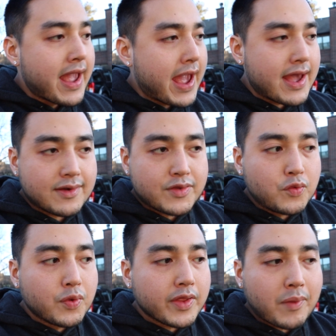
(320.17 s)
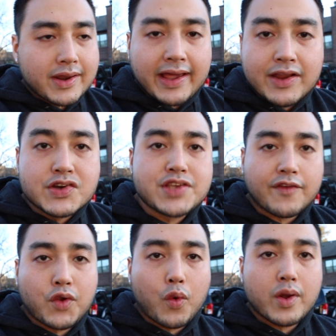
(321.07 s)
and you really want to get
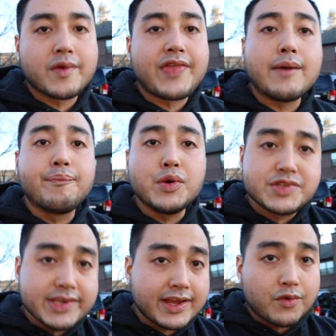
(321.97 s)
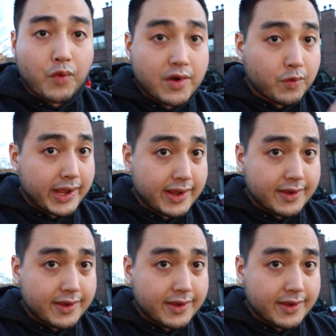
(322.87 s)
yourself going without boosting it right away.